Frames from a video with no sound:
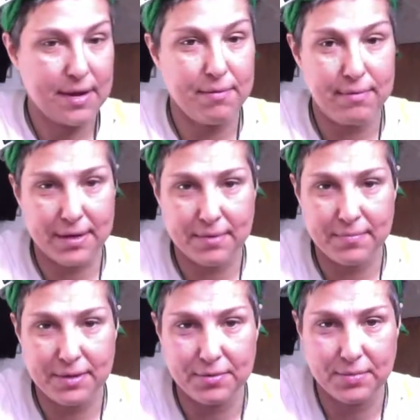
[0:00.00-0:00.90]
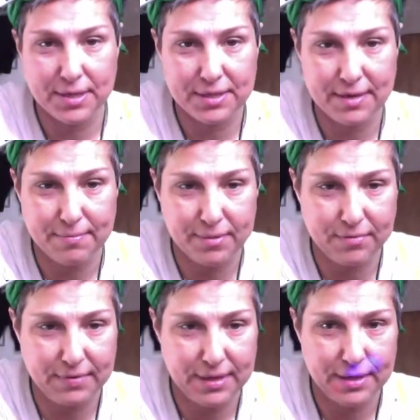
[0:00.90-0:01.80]
I recommend to watch that
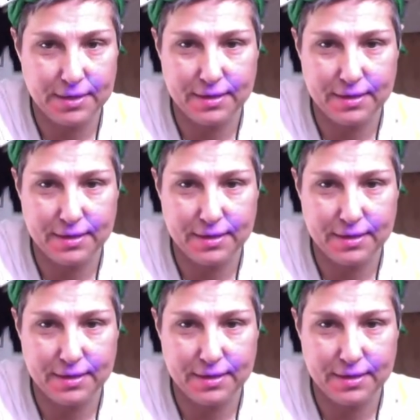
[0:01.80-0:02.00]
movie,